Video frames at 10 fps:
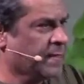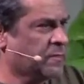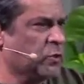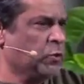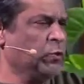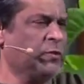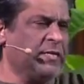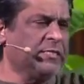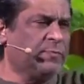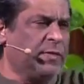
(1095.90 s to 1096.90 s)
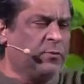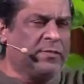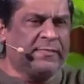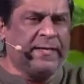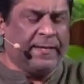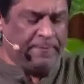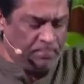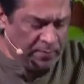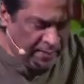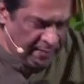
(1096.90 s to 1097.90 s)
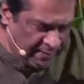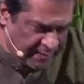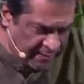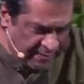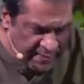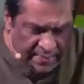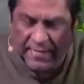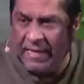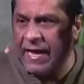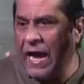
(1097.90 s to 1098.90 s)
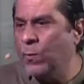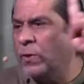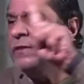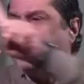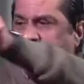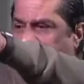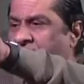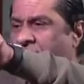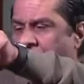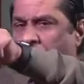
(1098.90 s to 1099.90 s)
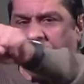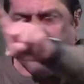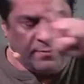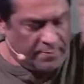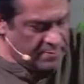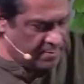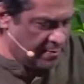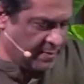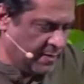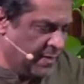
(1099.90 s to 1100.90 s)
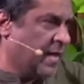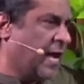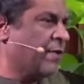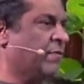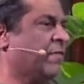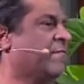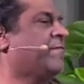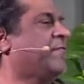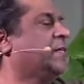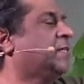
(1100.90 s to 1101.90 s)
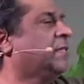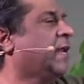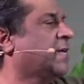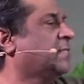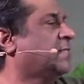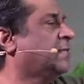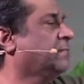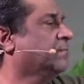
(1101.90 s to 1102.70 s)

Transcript: So 2 things we notice there. He says, I will dig around it. I will fertilize it.